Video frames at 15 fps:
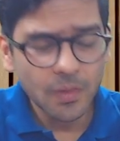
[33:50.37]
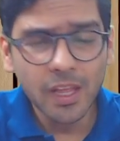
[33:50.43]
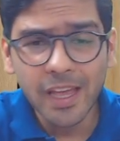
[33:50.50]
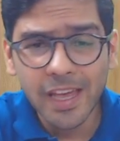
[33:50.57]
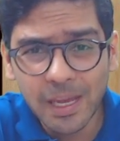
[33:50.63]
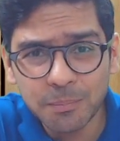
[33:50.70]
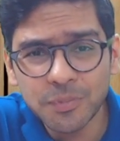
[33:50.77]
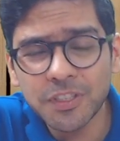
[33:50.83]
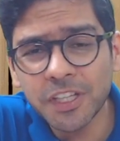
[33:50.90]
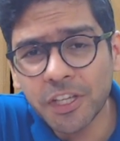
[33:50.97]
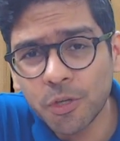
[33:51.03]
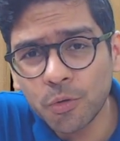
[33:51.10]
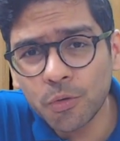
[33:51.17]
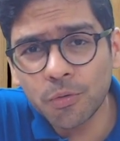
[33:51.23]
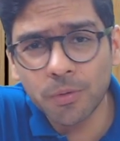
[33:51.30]

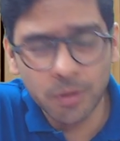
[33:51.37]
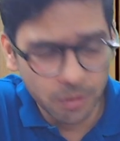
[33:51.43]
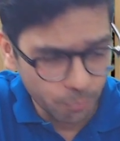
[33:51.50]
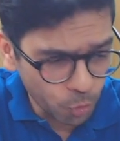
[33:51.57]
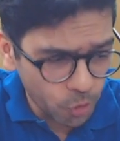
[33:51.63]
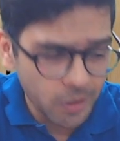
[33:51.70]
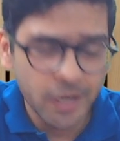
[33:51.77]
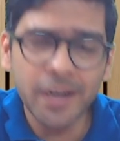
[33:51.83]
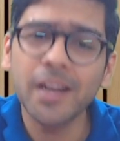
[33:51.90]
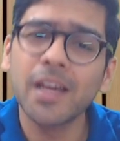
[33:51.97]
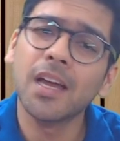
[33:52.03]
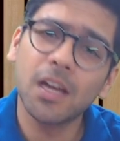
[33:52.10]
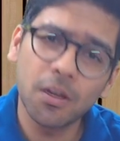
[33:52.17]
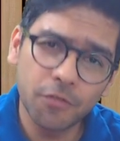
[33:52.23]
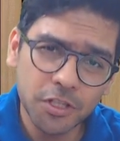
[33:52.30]
MCQ booklet,
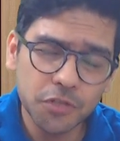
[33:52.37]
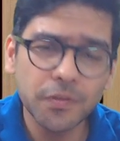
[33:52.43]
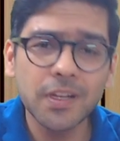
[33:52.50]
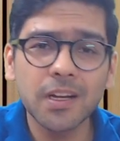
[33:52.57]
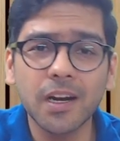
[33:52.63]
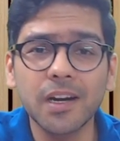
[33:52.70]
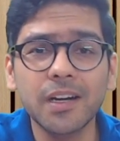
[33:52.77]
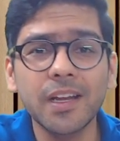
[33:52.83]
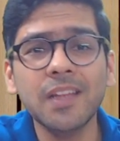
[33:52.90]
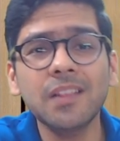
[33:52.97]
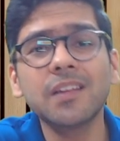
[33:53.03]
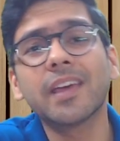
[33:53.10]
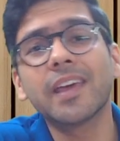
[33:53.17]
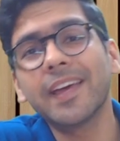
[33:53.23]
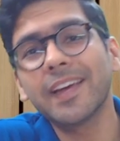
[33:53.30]
which will contain the
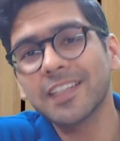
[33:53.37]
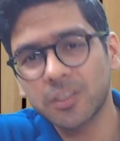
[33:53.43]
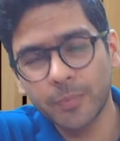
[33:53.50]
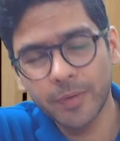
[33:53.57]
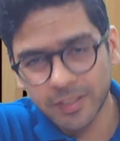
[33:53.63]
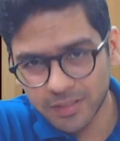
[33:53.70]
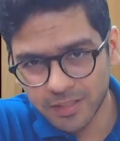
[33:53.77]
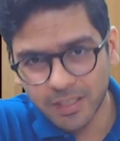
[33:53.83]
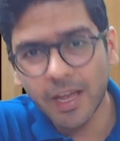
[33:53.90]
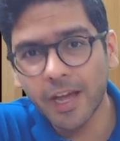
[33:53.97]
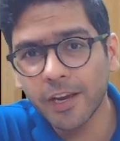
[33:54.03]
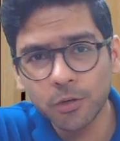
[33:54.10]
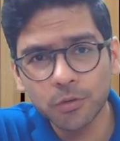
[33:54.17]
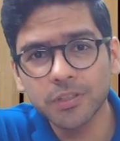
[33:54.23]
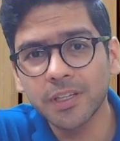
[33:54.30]
case-based
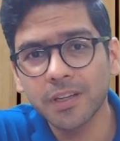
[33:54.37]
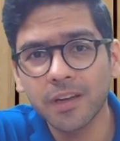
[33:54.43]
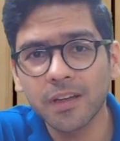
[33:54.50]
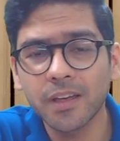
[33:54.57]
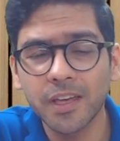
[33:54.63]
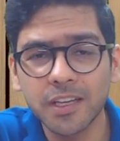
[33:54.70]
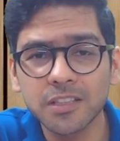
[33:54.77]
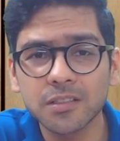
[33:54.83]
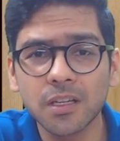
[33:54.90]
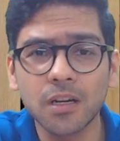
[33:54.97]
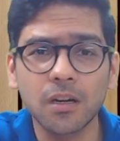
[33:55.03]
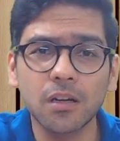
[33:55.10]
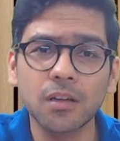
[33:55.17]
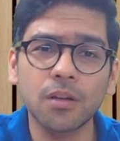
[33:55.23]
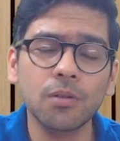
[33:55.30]
scenarios and case
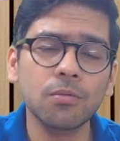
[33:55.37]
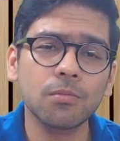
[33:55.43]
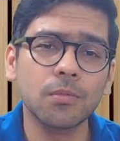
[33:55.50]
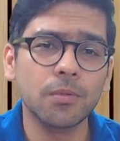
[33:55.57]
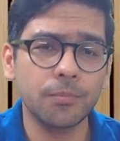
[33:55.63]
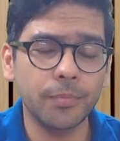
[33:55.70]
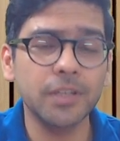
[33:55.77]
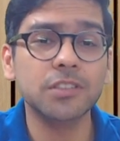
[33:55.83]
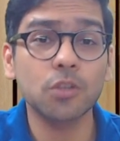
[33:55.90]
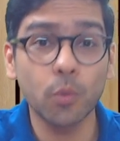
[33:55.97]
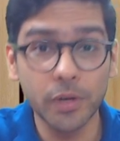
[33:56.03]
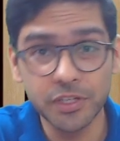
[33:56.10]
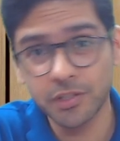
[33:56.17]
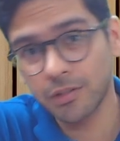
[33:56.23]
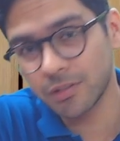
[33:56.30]
based
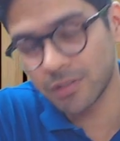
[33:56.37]
questions